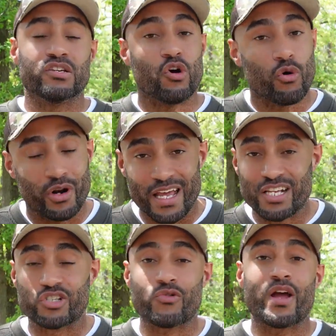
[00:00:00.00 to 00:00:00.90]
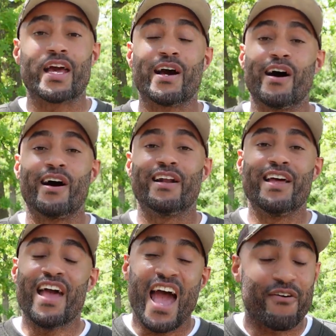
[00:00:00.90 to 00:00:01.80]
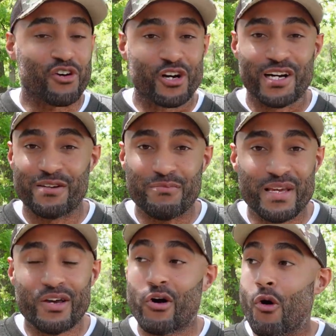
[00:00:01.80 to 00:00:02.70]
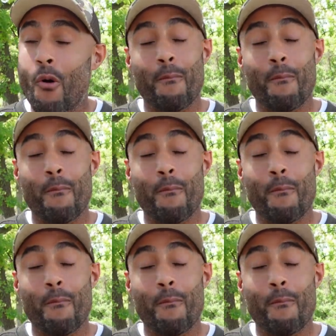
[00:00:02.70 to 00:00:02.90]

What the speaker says: You can go on an Easter egg hunt, have a good meal.